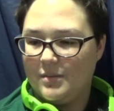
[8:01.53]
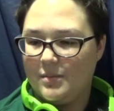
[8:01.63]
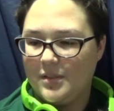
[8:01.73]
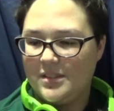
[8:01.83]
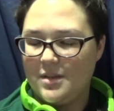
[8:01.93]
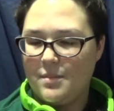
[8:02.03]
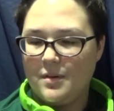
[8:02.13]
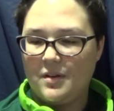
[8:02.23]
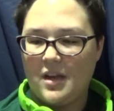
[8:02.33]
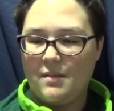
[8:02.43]
my
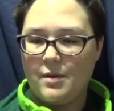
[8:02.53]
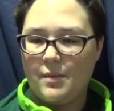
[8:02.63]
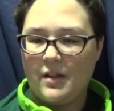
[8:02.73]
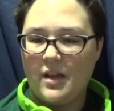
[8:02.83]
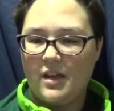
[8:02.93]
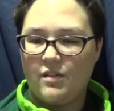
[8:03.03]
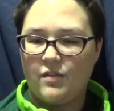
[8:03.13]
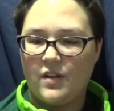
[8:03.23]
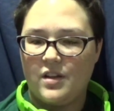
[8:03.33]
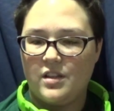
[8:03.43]
stepmother came into my life,
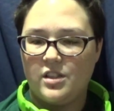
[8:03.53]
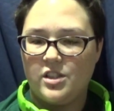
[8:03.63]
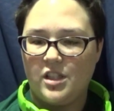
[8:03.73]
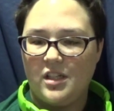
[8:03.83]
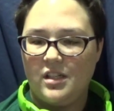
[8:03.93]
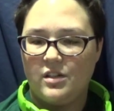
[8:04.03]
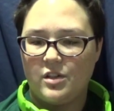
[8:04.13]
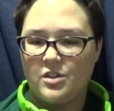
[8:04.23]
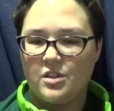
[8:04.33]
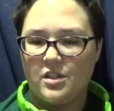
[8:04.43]
and she
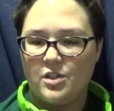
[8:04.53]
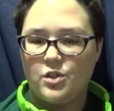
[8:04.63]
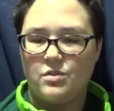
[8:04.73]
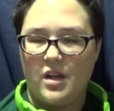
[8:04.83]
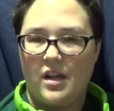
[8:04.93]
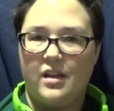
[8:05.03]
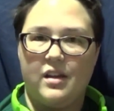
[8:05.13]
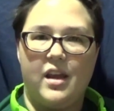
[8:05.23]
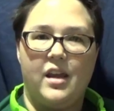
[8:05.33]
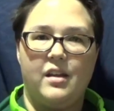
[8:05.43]
nurtured
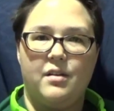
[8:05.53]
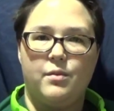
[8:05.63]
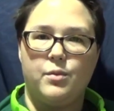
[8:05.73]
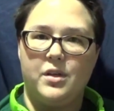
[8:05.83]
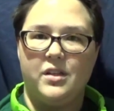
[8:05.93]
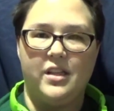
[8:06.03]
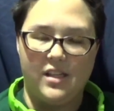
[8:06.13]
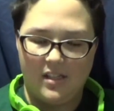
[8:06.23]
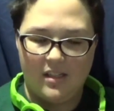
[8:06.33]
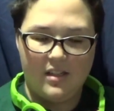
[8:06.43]
and really